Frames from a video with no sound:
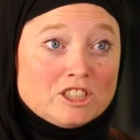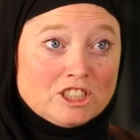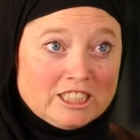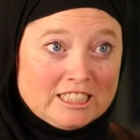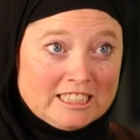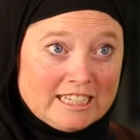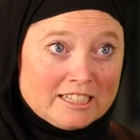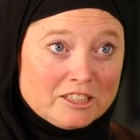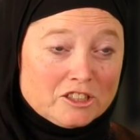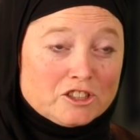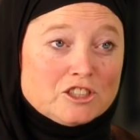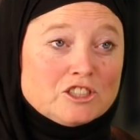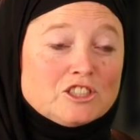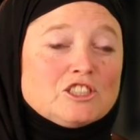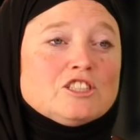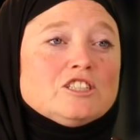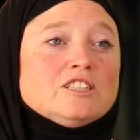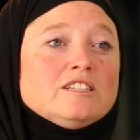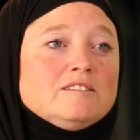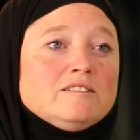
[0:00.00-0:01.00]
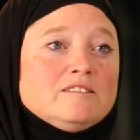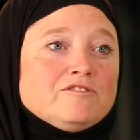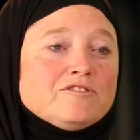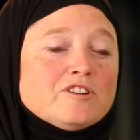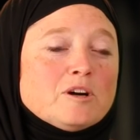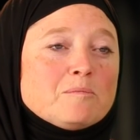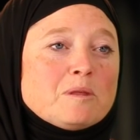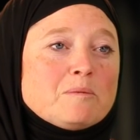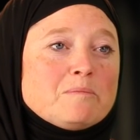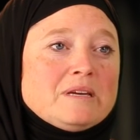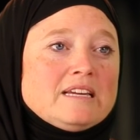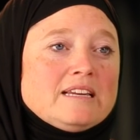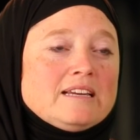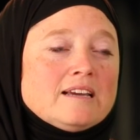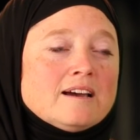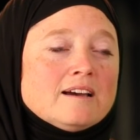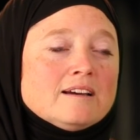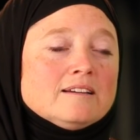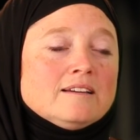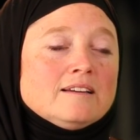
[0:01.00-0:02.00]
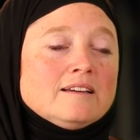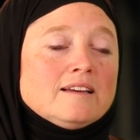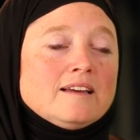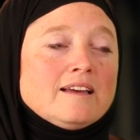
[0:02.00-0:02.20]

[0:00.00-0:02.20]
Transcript: she understood from the media.